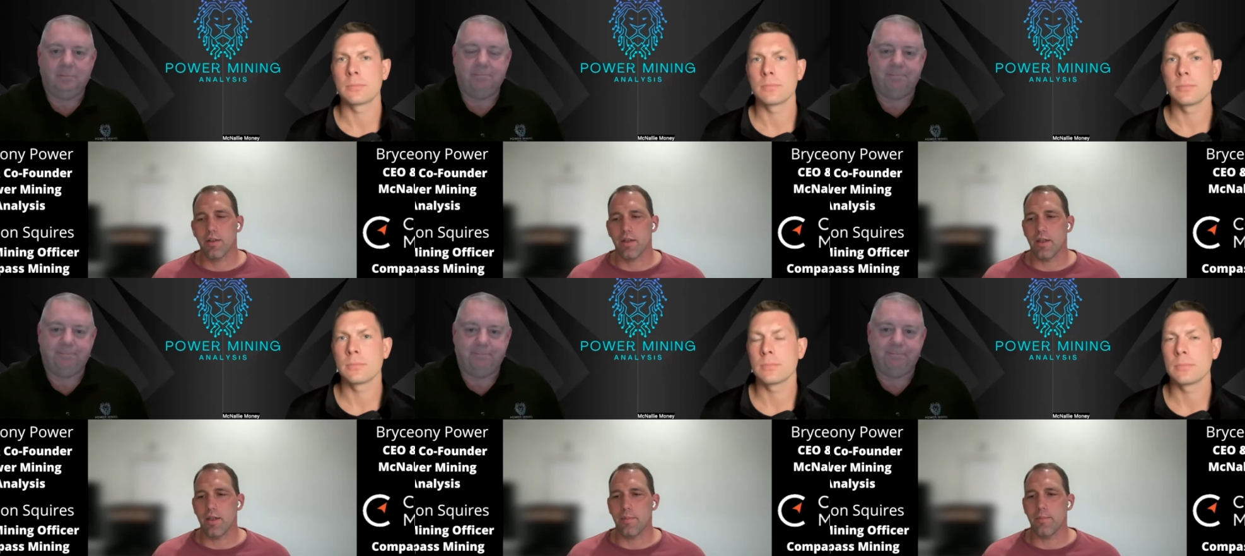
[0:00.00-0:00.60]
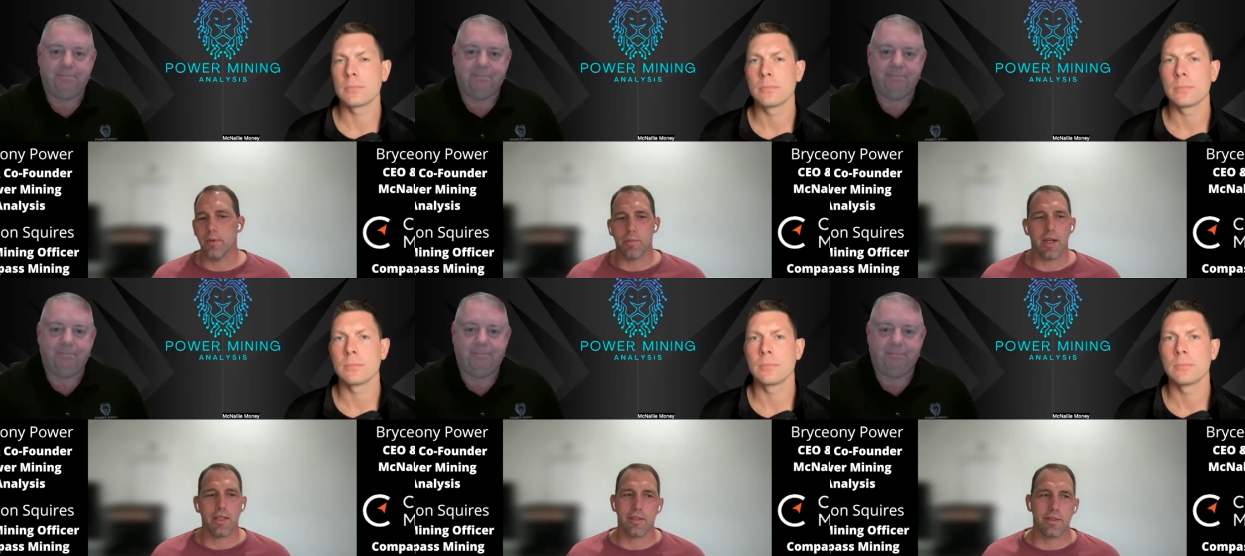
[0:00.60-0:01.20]
Speaker 1: Um,
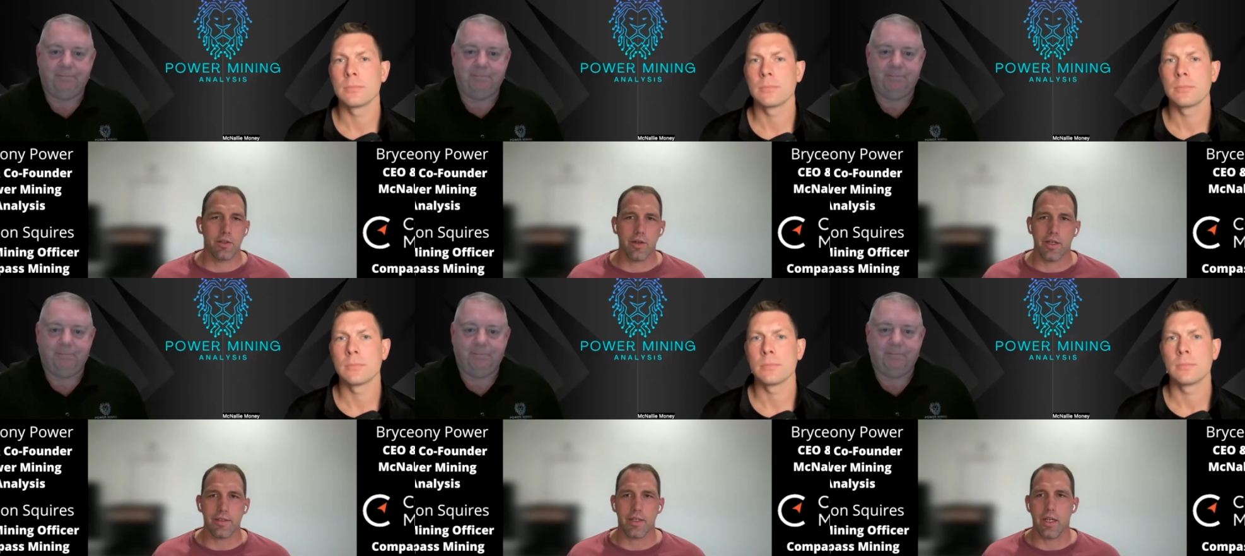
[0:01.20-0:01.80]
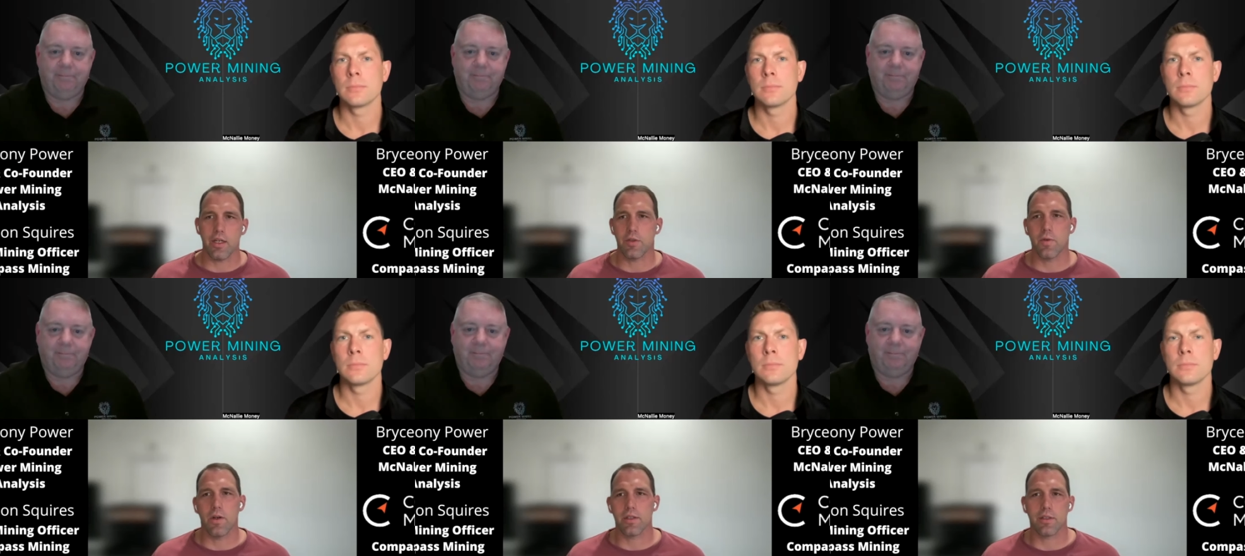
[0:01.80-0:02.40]
Nebraska is a great state as
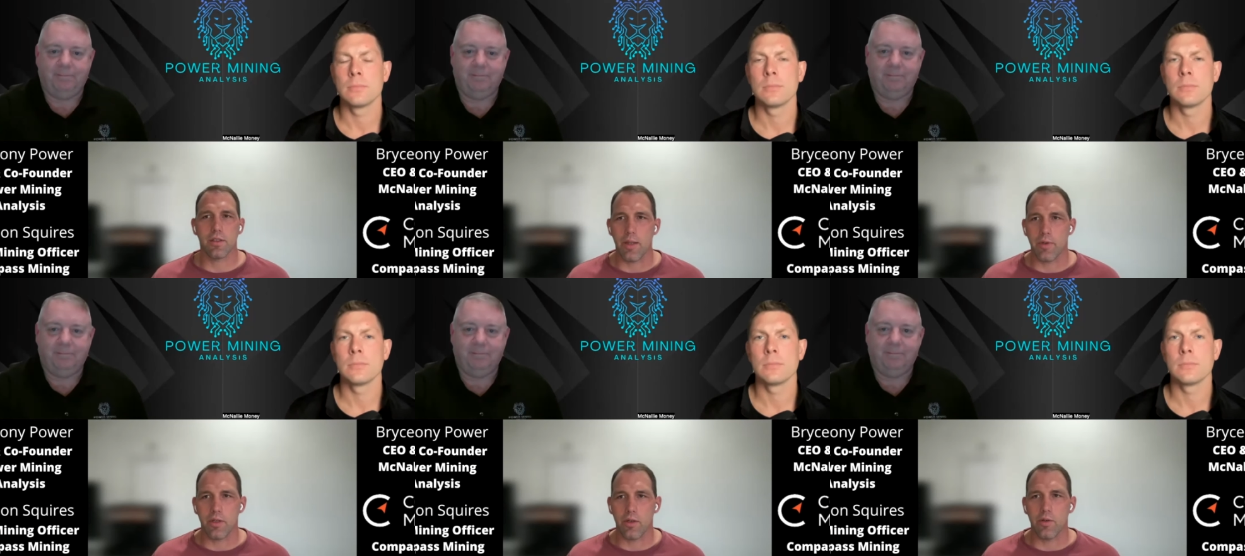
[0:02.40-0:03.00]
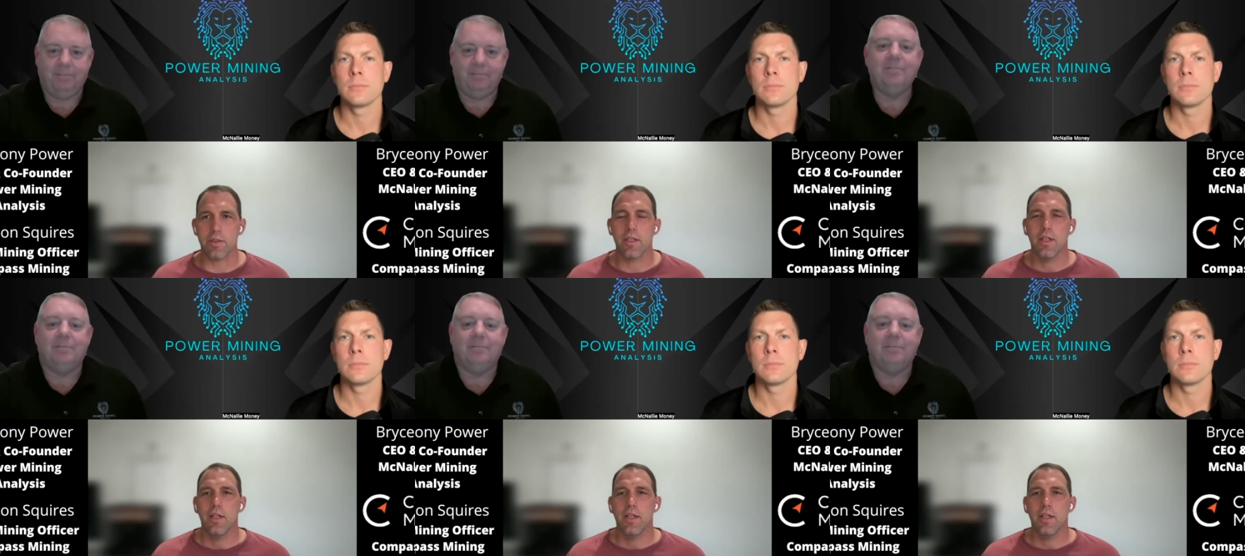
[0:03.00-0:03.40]
far as the climate goes.